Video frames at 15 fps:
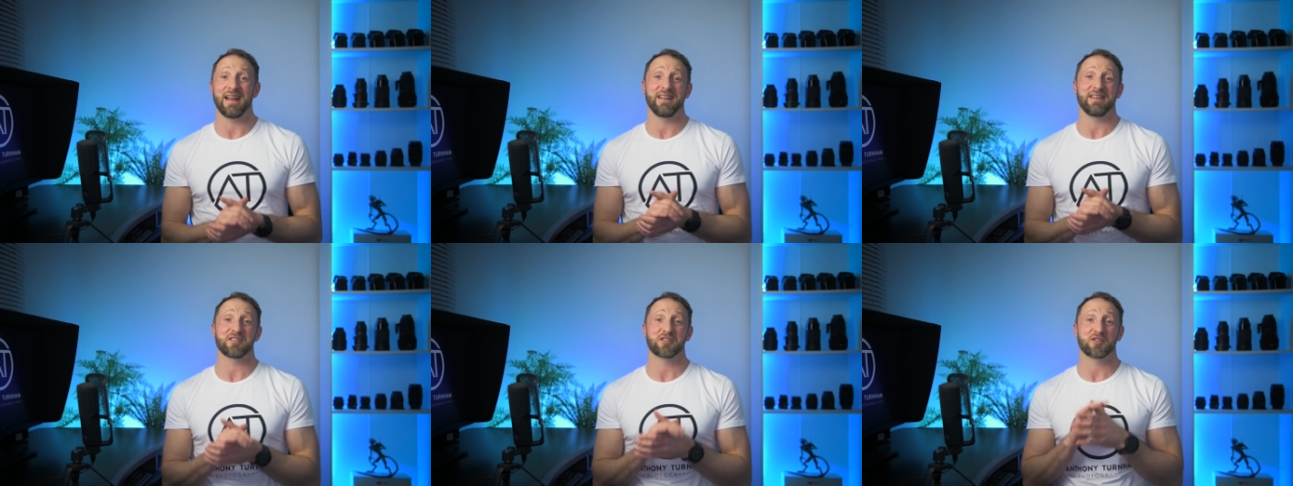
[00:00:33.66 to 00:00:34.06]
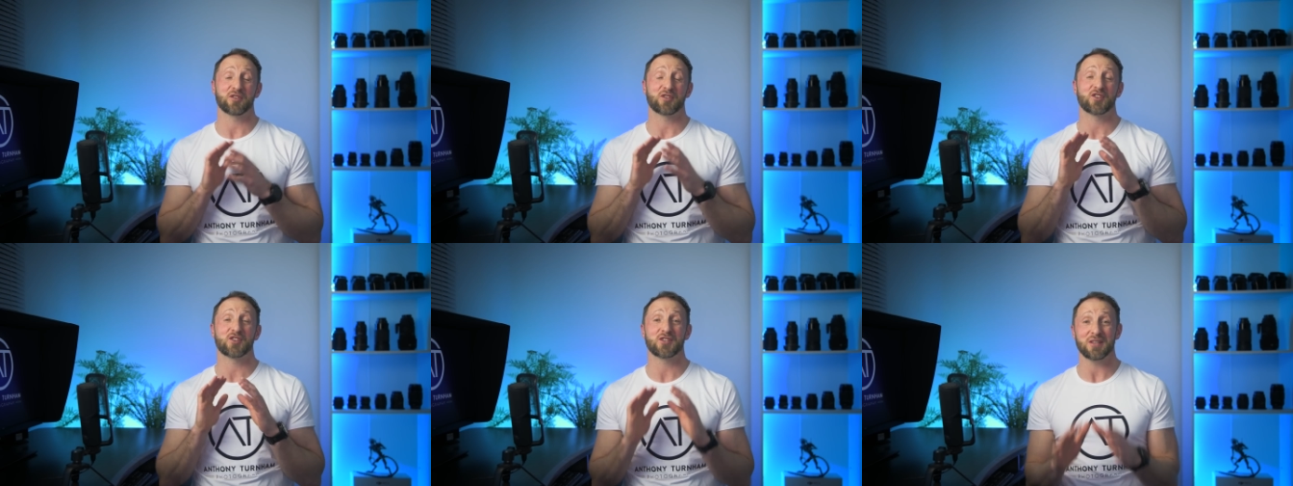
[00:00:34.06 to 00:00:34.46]
and it should
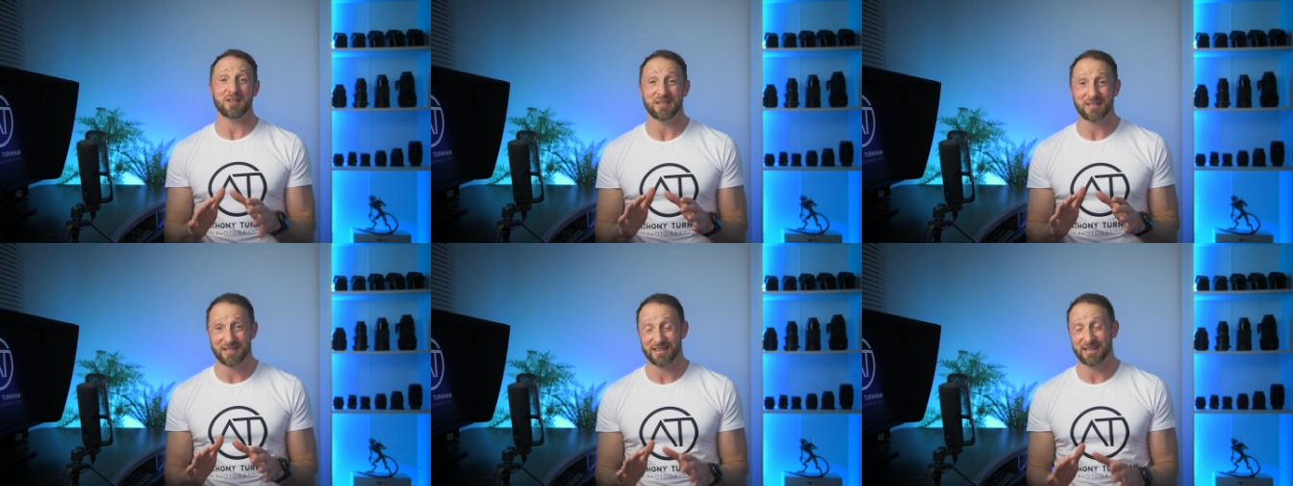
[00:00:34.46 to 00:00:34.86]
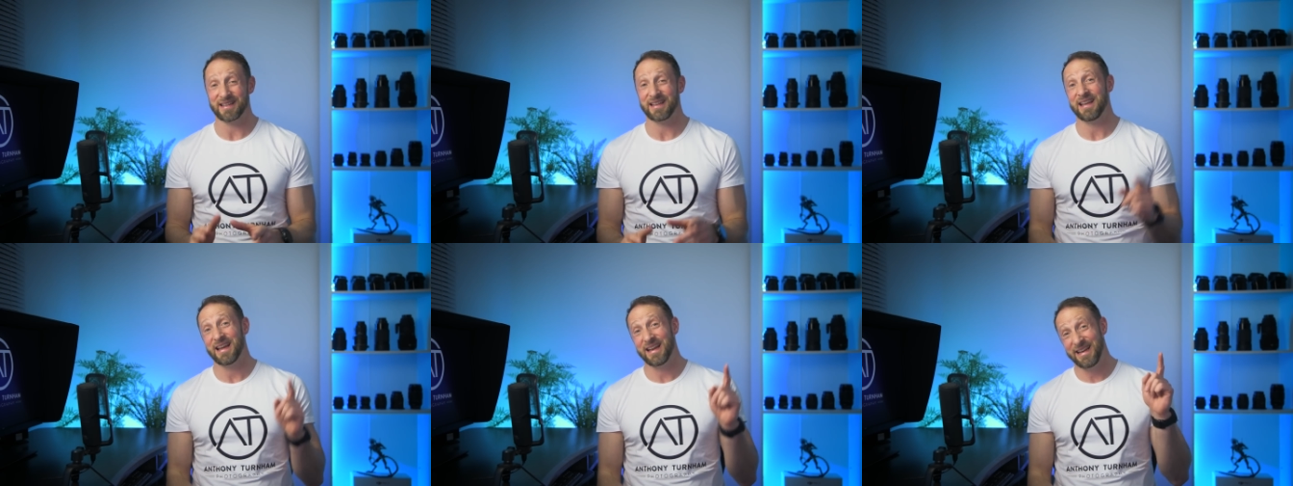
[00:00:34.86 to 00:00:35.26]

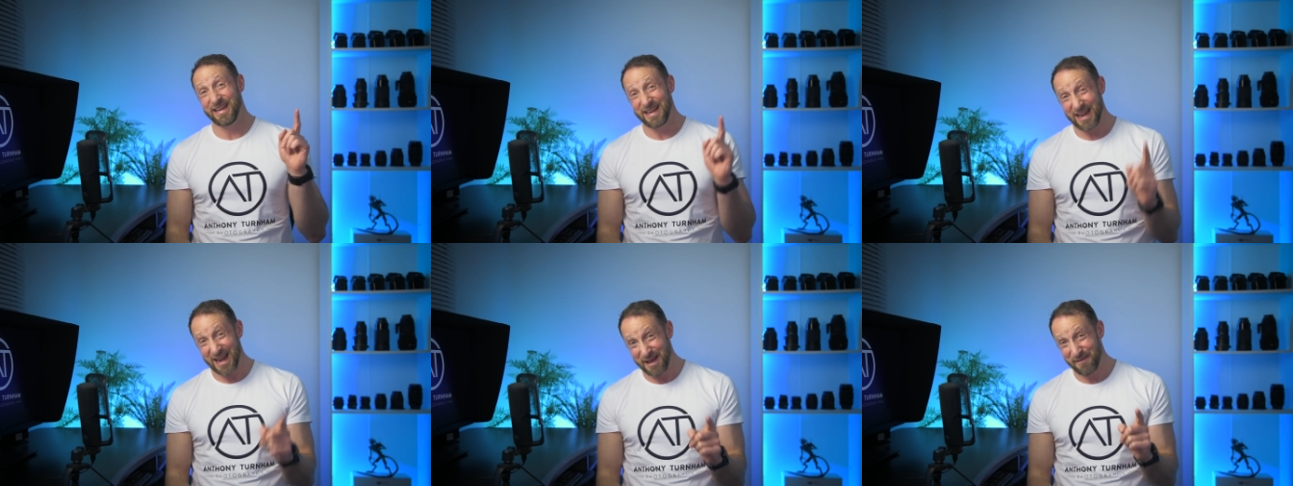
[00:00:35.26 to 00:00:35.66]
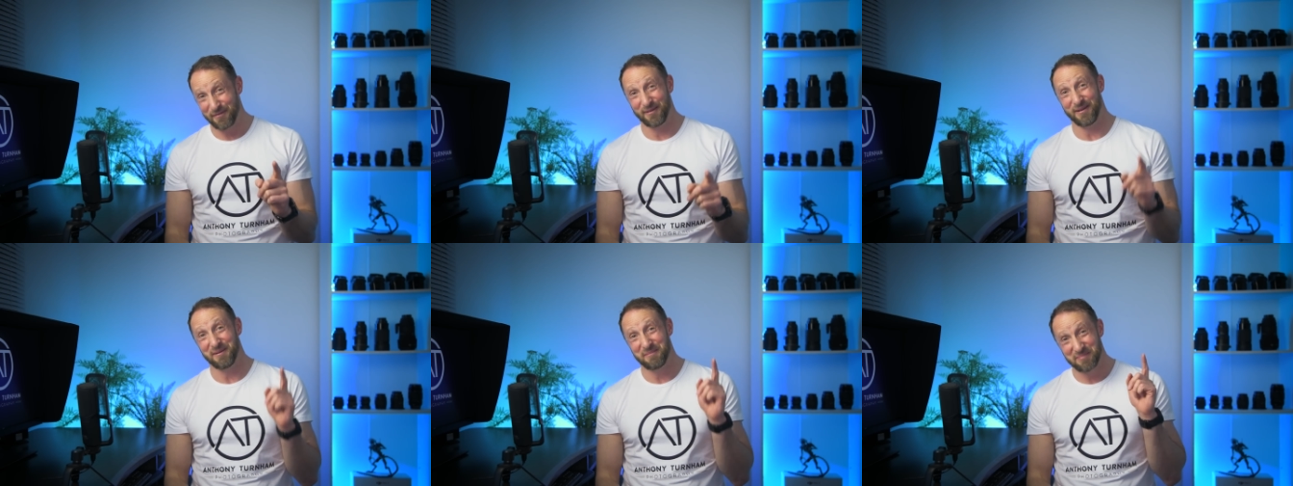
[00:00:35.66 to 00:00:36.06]
certainly
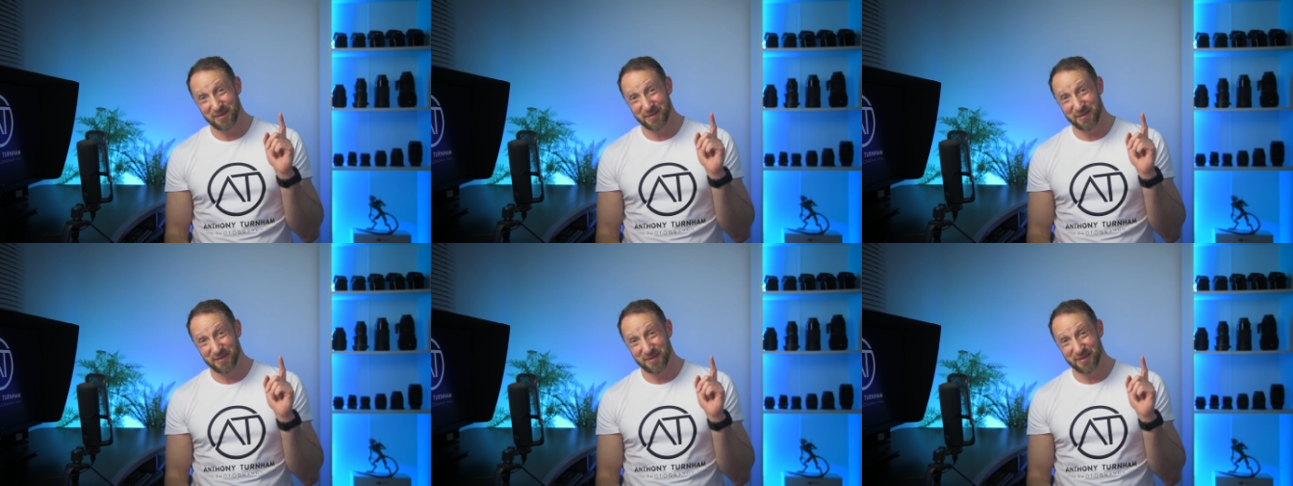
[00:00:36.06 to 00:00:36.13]
never